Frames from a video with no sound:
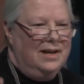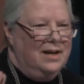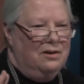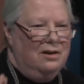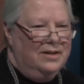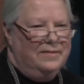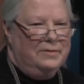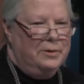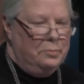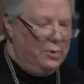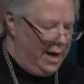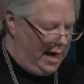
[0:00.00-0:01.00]
and all of your
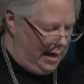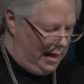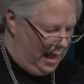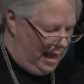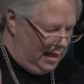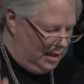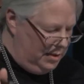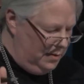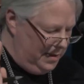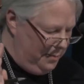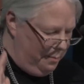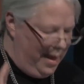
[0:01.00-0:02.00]
brain to
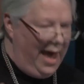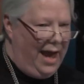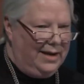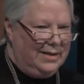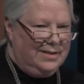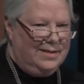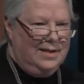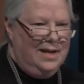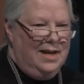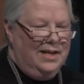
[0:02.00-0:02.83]
the max.